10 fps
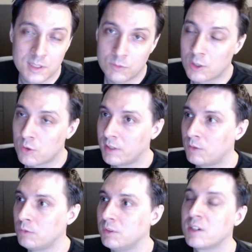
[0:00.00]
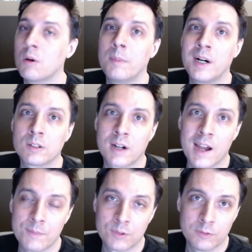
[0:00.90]
They will try to decompower
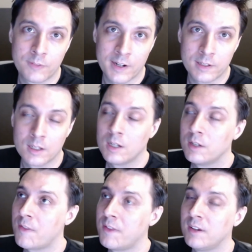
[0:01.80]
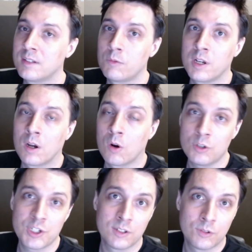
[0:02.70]
apps to find things that we are
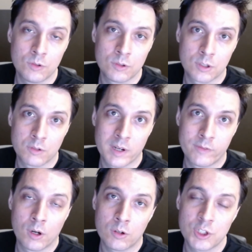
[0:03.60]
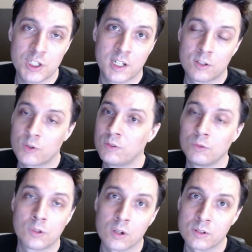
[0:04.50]
launching soon or we haven't launched yet, try to
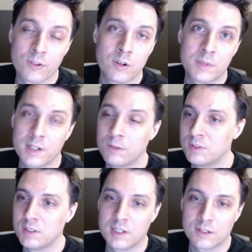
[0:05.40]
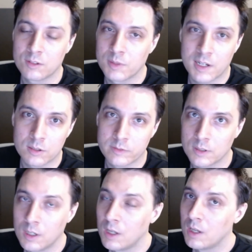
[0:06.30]
toggle them by using like some kind of
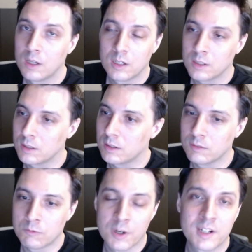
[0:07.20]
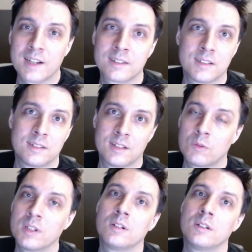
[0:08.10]
a weird access and
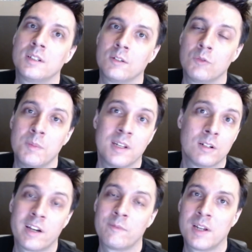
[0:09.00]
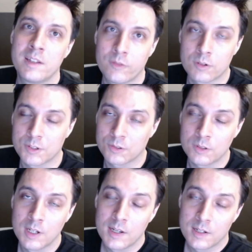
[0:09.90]
whatnot that we may not have planned for.
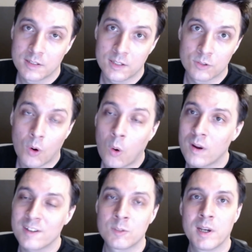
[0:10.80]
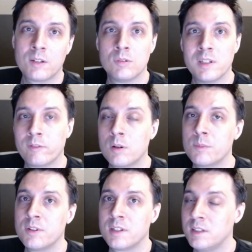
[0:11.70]
So there's a whole aspect to
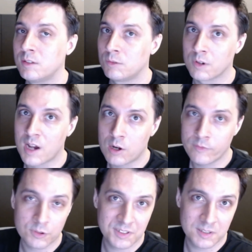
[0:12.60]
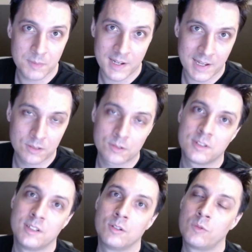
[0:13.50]
development that needs to account for these bad
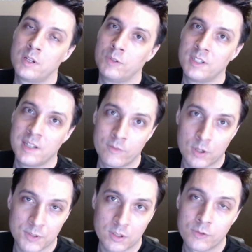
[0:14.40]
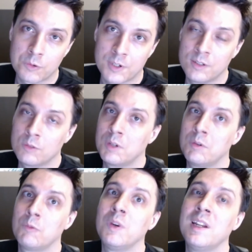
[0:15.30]
actors in the way we develop software, in the way
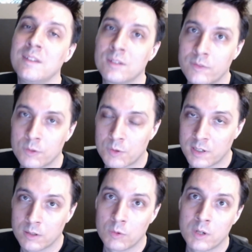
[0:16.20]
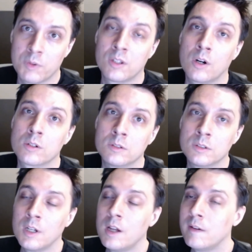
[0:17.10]
we release software, in the way we
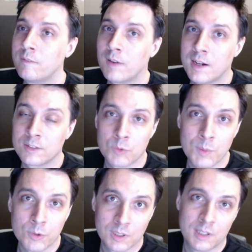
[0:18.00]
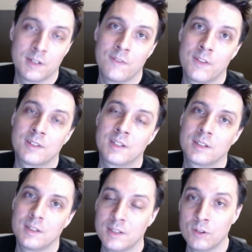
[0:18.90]
toggle flags remotely and things
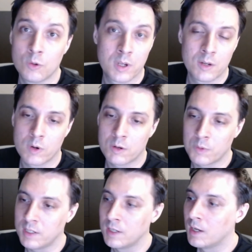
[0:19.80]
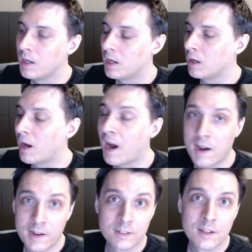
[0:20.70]
like this, in the way where we
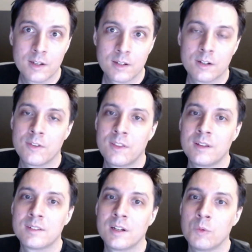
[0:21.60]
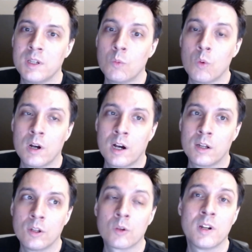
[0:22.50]
hide things that we are
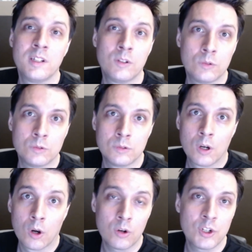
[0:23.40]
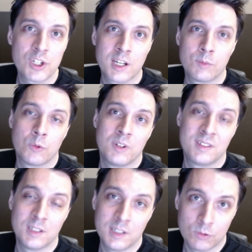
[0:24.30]
not ready to launch yet, but we
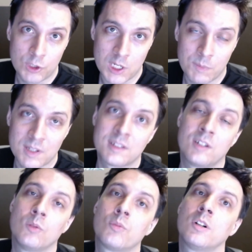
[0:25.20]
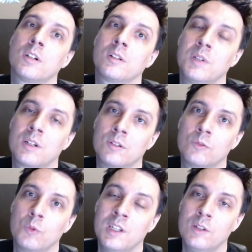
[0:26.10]
still need to ship inside the product
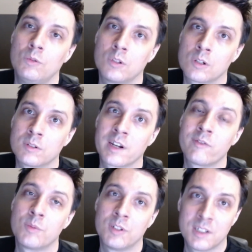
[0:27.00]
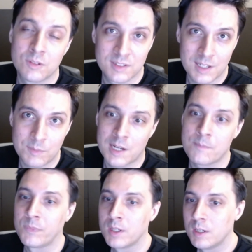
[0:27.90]
because we need to toggle everybody at the same time.
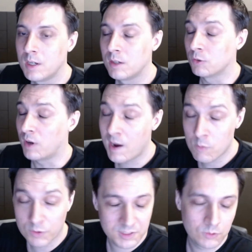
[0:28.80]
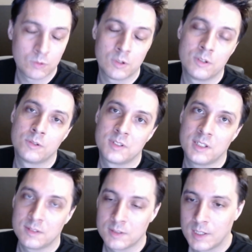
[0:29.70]
So I wanted to learn those
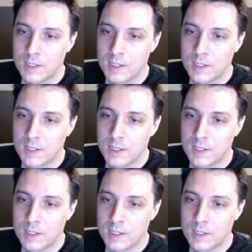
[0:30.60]
things.